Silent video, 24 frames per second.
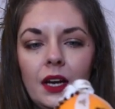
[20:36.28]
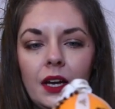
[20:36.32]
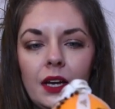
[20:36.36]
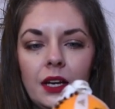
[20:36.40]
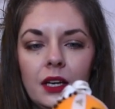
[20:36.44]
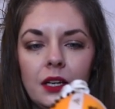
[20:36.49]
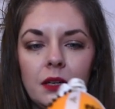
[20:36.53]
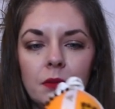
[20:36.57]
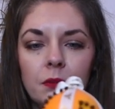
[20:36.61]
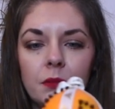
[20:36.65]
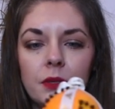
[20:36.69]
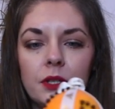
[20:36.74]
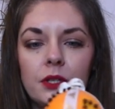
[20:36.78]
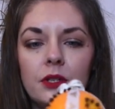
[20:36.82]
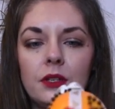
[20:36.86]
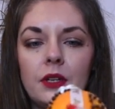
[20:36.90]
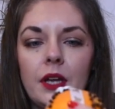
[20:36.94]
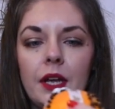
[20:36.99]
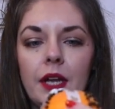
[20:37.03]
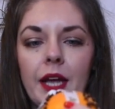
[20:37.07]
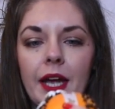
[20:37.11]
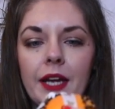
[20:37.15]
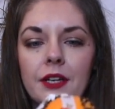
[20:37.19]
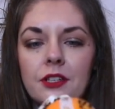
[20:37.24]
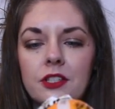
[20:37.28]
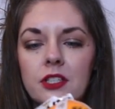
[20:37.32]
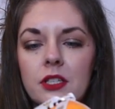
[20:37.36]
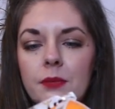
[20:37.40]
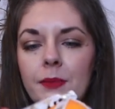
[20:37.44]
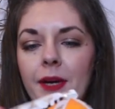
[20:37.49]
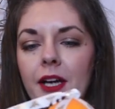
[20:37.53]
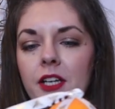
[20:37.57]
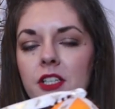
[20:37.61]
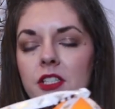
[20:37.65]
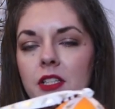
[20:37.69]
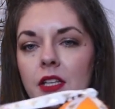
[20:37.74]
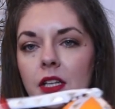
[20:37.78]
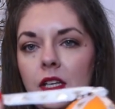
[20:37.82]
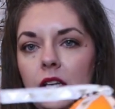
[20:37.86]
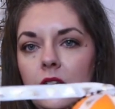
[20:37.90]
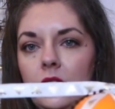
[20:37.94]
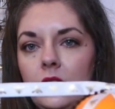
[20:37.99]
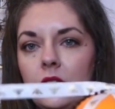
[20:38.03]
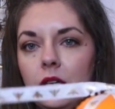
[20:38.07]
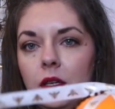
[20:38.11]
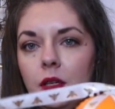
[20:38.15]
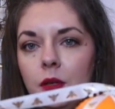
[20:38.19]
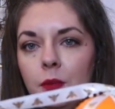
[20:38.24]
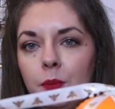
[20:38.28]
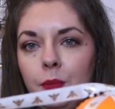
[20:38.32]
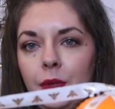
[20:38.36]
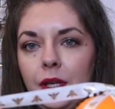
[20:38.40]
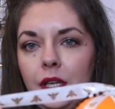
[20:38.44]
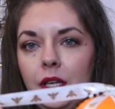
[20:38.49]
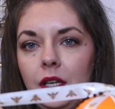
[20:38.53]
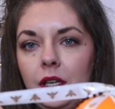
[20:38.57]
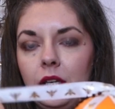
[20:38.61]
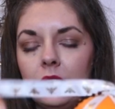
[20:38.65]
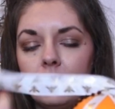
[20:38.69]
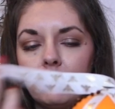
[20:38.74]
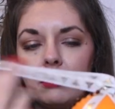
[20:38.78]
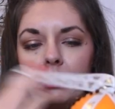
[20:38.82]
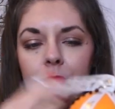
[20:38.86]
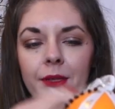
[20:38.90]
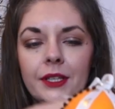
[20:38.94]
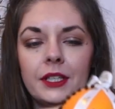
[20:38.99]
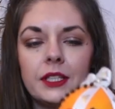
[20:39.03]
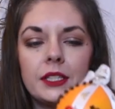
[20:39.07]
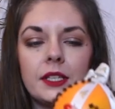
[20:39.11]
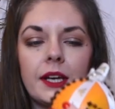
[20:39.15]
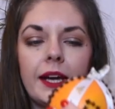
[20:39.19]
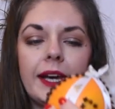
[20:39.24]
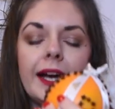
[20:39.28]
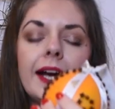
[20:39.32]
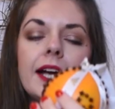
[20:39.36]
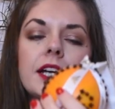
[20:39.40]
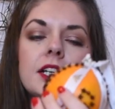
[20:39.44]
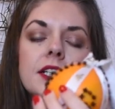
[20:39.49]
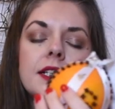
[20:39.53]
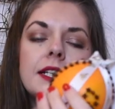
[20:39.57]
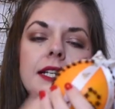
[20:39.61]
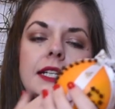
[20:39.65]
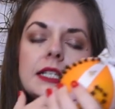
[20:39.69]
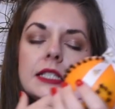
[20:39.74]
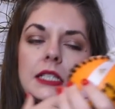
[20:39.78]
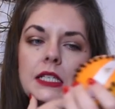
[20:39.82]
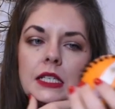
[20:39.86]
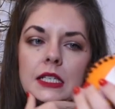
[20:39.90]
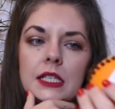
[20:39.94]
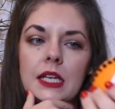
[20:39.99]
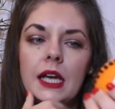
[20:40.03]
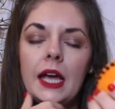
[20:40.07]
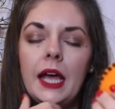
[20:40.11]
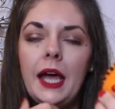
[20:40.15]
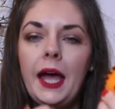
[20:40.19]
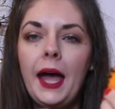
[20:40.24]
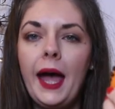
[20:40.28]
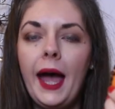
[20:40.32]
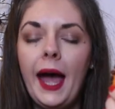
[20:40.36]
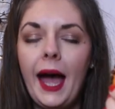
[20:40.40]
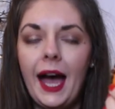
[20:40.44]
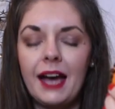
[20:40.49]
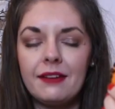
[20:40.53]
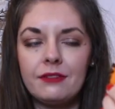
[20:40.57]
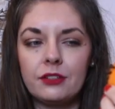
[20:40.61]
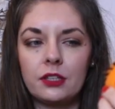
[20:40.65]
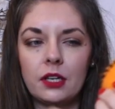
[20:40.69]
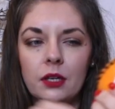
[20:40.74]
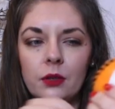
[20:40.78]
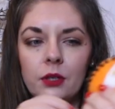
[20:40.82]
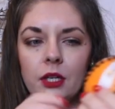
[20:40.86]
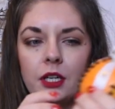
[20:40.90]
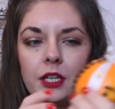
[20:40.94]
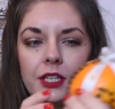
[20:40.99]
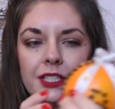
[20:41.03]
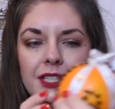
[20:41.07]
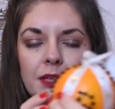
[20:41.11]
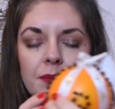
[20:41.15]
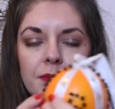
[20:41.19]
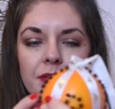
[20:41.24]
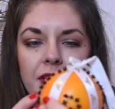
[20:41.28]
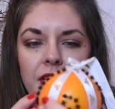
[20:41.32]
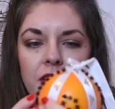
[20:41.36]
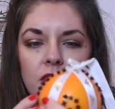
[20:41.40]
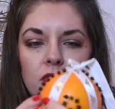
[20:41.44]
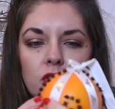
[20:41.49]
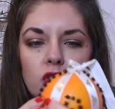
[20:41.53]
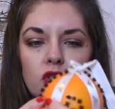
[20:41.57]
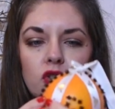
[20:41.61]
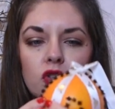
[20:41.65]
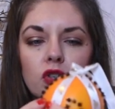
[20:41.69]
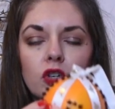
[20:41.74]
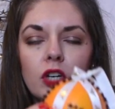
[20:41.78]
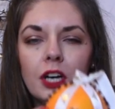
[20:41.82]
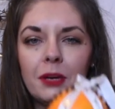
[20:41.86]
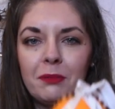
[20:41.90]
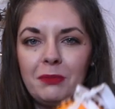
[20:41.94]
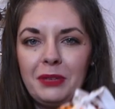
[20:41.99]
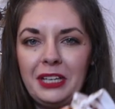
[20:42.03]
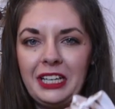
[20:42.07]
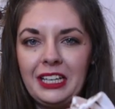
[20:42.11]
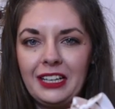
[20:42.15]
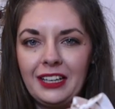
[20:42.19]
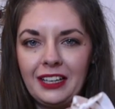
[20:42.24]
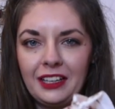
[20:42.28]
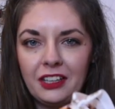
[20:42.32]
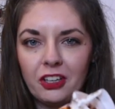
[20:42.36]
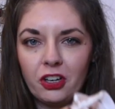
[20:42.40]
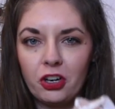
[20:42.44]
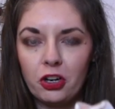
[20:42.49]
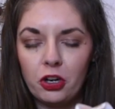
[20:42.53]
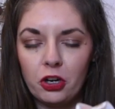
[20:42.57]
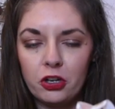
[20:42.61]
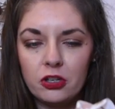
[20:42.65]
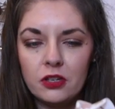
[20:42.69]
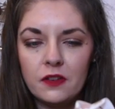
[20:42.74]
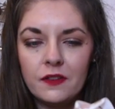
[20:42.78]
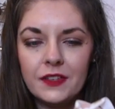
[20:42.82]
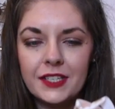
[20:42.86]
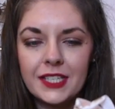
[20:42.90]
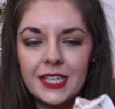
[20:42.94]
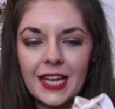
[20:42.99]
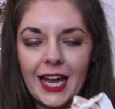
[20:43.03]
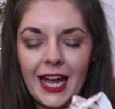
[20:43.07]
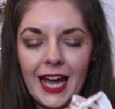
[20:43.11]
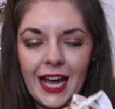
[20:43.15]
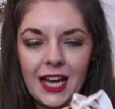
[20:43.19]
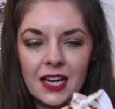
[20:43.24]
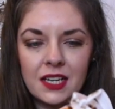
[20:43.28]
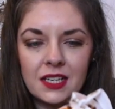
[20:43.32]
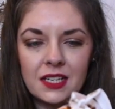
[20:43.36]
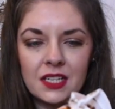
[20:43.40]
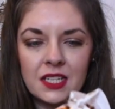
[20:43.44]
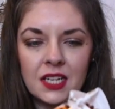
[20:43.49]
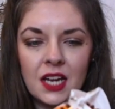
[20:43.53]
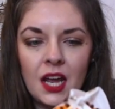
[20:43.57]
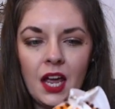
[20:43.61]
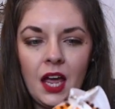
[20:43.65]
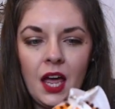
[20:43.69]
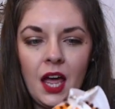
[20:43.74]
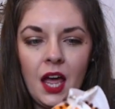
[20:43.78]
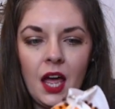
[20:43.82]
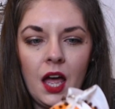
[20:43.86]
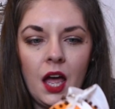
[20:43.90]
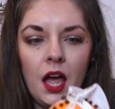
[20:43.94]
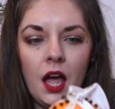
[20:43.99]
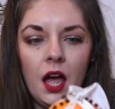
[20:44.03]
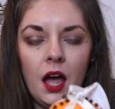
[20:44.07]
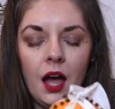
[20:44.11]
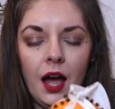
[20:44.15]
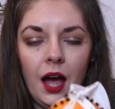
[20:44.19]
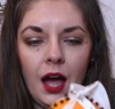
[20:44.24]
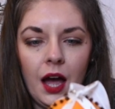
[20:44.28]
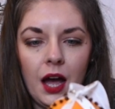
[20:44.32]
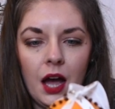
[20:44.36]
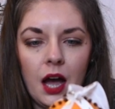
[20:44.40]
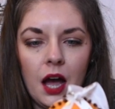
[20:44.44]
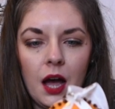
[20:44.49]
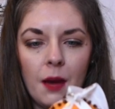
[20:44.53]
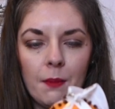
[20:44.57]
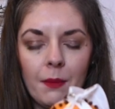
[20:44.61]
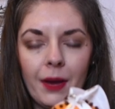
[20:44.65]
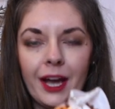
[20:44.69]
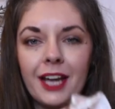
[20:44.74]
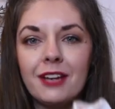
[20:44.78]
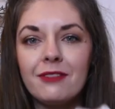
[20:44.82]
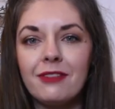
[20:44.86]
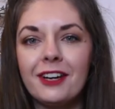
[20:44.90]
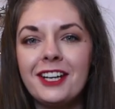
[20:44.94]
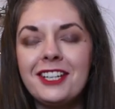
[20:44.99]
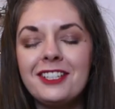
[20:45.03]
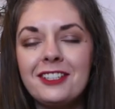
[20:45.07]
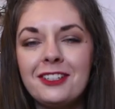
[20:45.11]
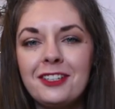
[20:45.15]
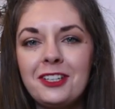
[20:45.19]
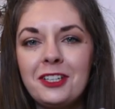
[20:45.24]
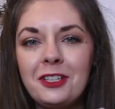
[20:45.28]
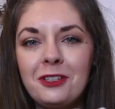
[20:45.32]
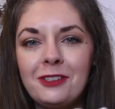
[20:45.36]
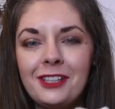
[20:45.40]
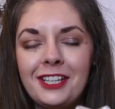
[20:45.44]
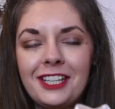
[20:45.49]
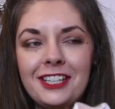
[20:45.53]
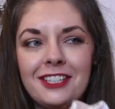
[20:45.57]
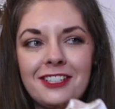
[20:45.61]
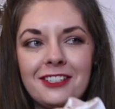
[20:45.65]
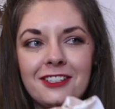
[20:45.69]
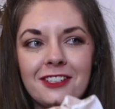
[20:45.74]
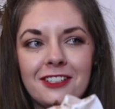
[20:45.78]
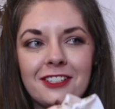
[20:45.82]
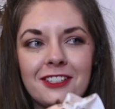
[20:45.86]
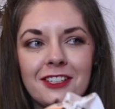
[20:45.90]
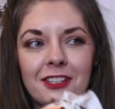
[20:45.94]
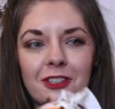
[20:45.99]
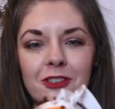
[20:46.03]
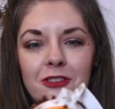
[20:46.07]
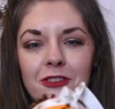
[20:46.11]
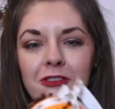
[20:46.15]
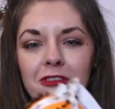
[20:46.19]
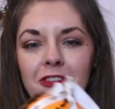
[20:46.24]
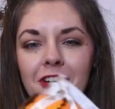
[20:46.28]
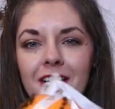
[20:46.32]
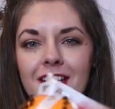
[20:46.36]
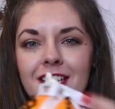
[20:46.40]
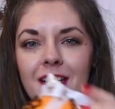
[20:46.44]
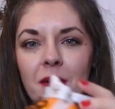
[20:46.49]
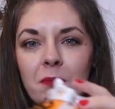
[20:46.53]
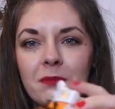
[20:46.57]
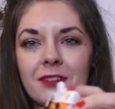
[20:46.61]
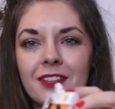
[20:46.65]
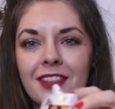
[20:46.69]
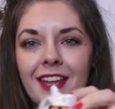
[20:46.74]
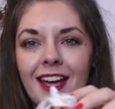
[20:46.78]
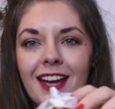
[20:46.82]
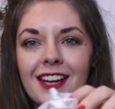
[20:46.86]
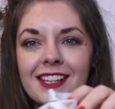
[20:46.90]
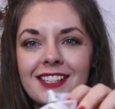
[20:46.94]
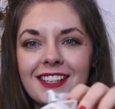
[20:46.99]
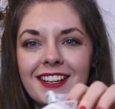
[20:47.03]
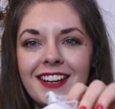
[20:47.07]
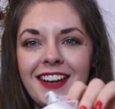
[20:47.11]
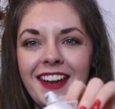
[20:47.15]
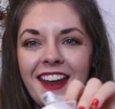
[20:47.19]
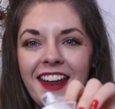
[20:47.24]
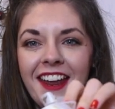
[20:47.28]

and to match the bee ribbons. I actually did have a go at attempting to draw a bee in cloves, and my advice to you is just do not attempt that.